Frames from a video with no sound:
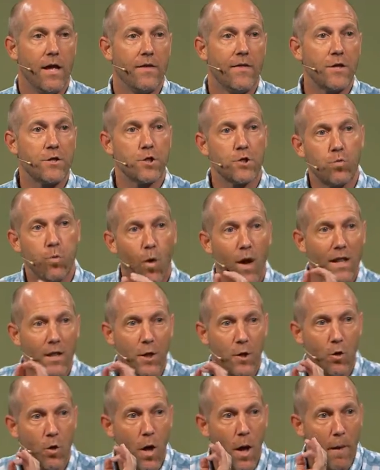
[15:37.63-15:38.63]
That's just one
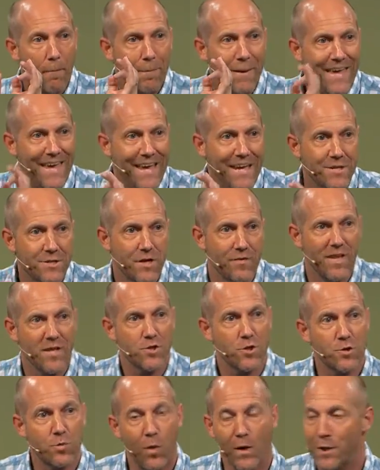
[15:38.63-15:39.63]
little piece of it.
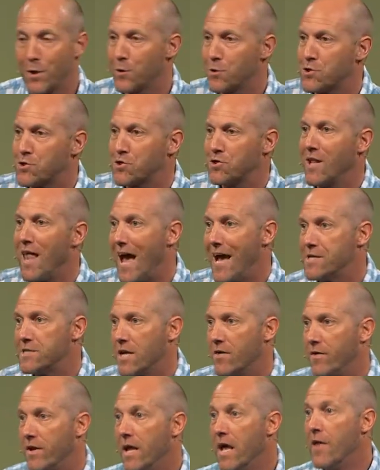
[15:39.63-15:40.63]
That's just one little
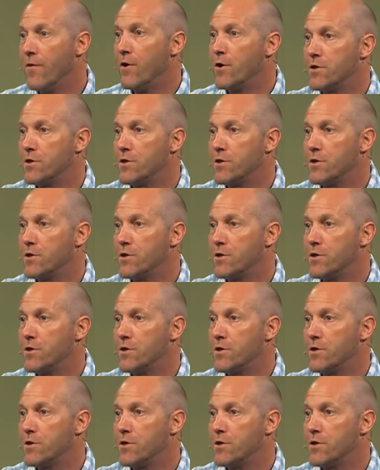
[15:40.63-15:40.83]
slice of it.